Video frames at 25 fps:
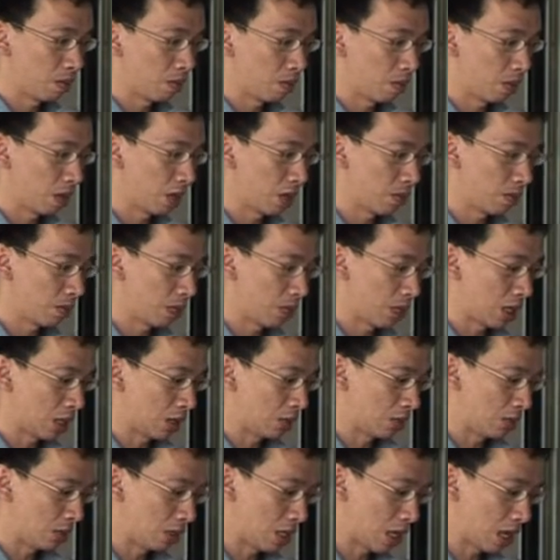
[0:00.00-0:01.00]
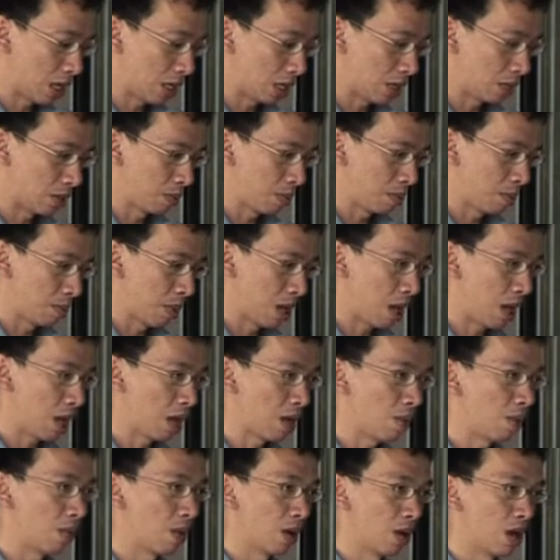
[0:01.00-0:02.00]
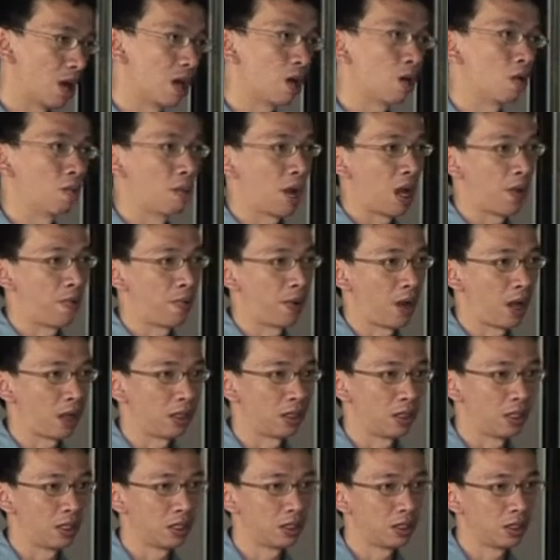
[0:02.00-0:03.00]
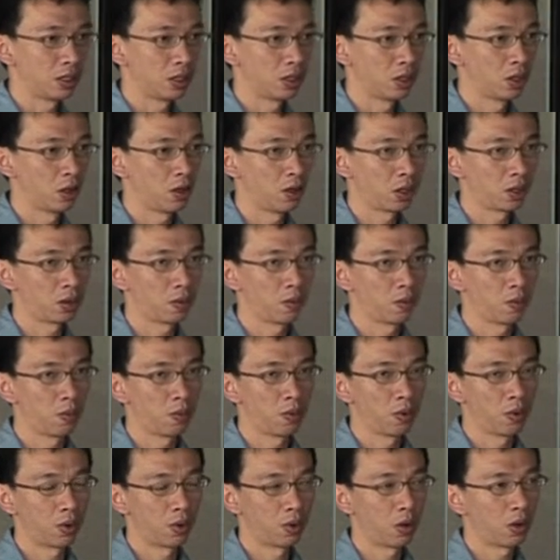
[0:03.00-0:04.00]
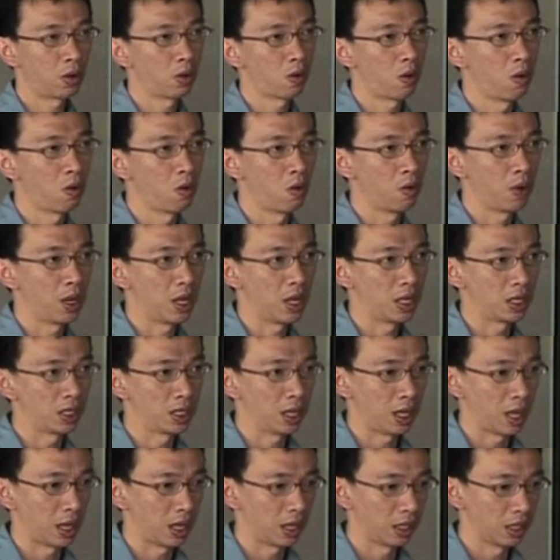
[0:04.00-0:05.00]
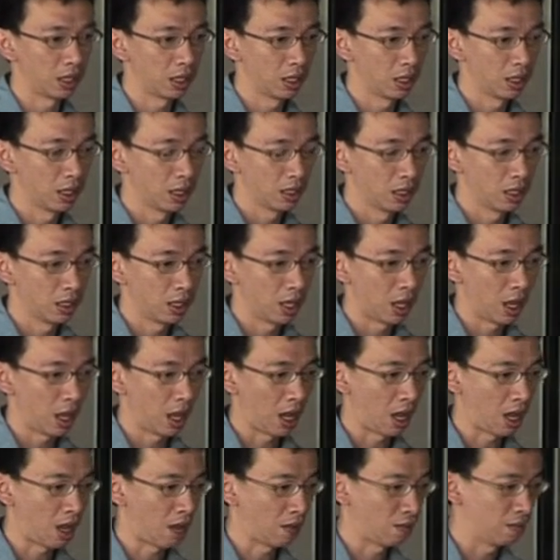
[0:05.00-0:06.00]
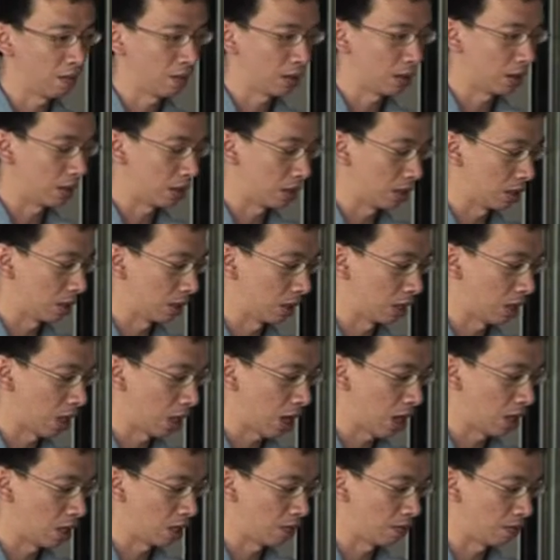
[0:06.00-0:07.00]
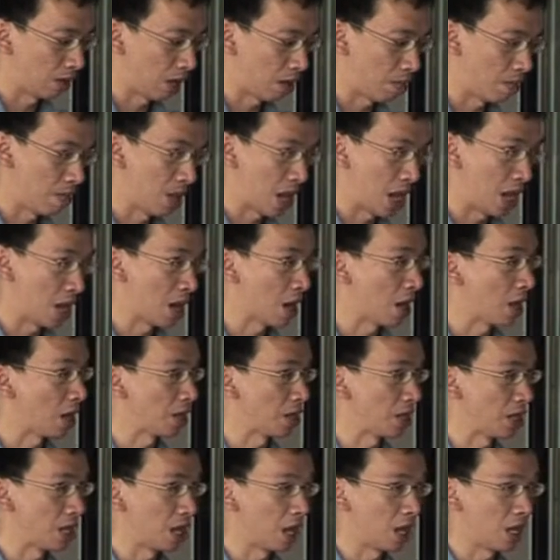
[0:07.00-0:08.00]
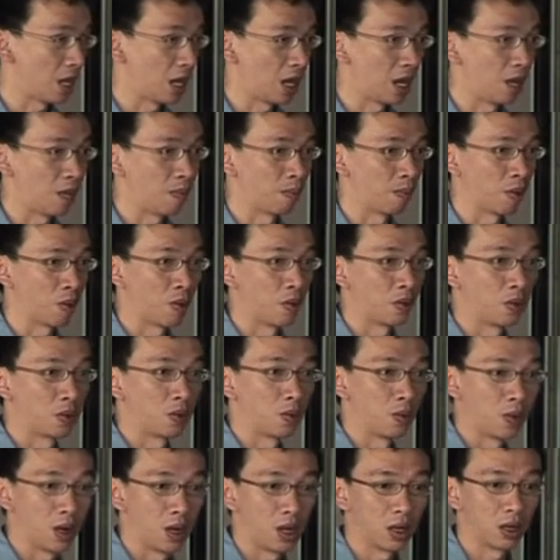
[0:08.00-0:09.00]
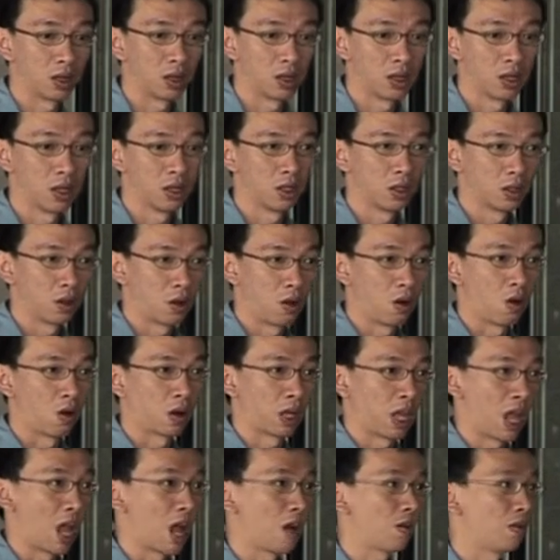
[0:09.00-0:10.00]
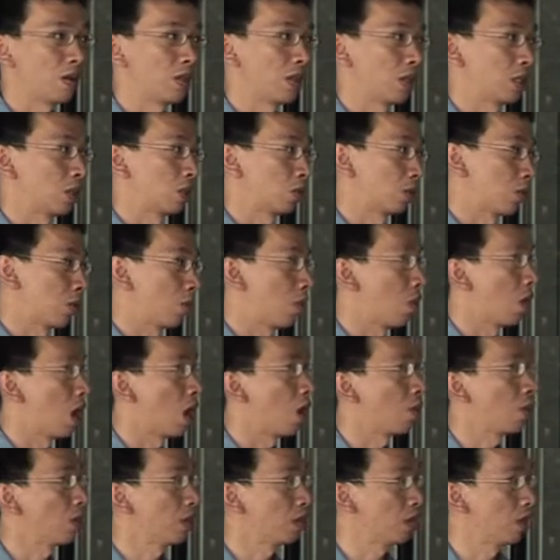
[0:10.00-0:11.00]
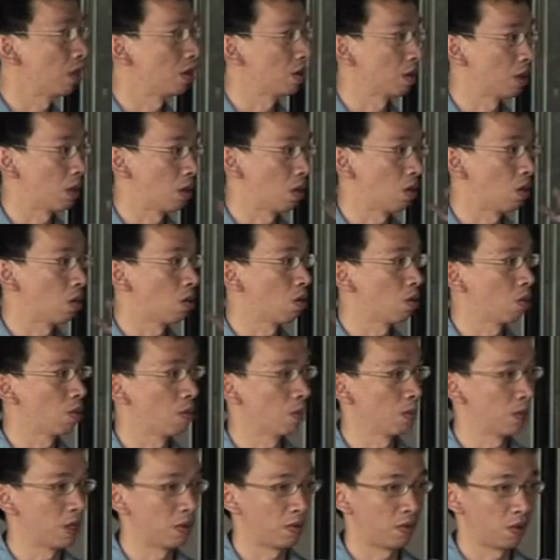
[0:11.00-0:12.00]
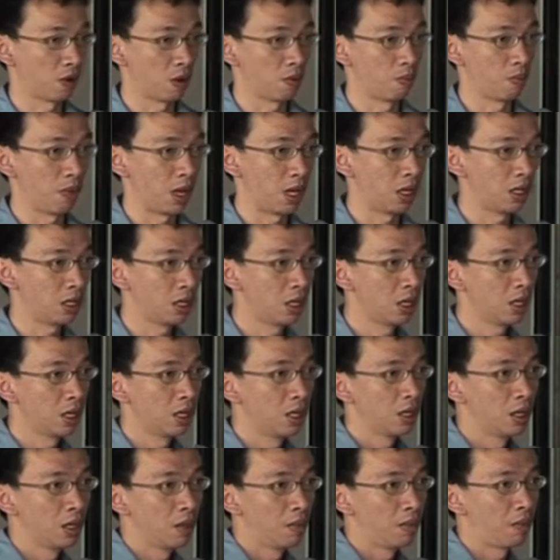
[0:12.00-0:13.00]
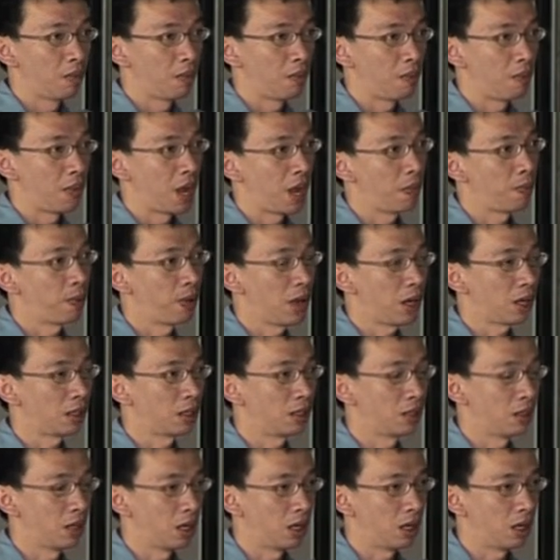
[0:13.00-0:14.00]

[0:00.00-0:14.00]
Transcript: what I would like to say is my work or my practice is not always like have a kind of like main idea that I'm going to work or carry it throughout the whole development. My practice,